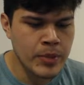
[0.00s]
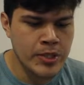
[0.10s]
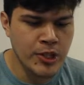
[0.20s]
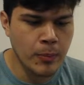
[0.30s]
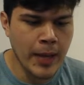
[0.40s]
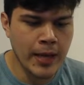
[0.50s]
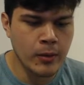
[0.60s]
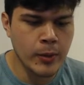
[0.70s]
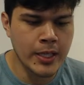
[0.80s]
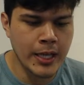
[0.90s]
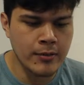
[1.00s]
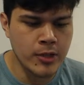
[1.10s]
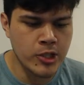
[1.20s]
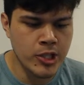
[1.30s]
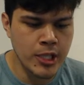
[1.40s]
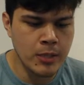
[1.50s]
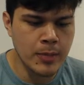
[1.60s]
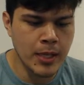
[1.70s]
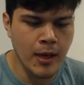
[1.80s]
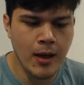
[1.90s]
Chill Penguin and Rashid
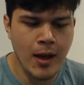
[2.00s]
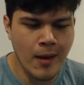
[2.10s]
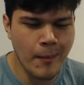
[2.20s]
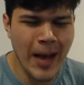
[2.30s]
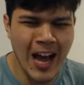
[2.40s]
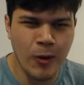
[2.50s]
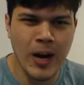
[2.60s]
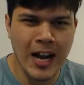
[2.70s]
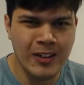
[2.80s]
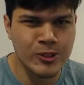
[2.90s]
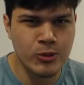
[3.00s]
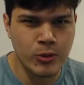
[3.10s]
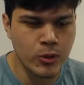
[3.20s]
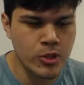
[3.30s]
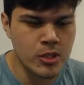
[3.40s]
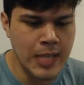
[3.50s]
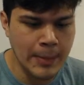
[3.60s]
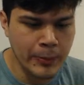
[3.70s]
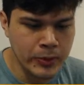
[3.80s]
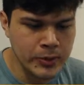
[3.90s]
being powerhouse growth
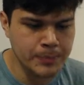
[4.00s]
staples